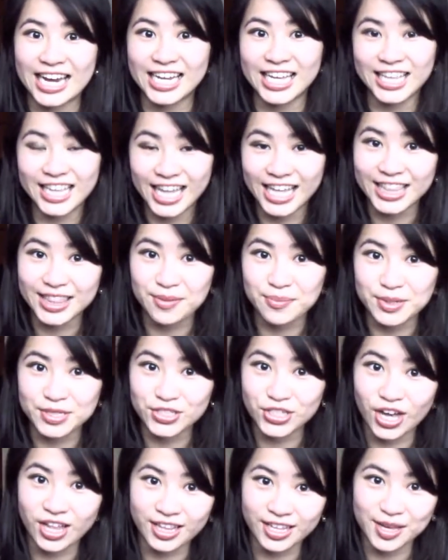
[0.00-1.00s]
like the
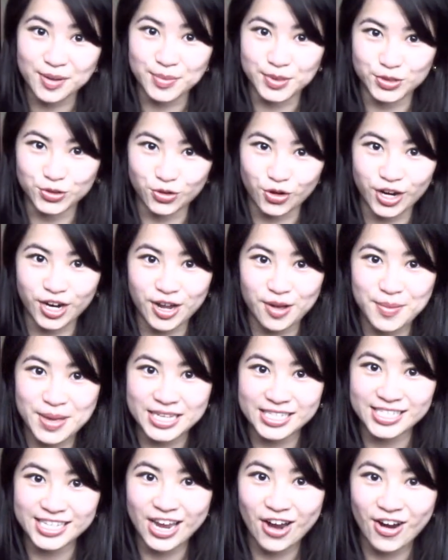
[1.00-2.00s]
Majolica Majorca
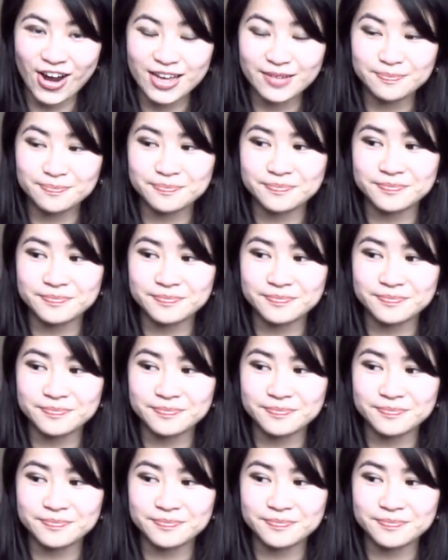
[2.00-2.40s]
mascara,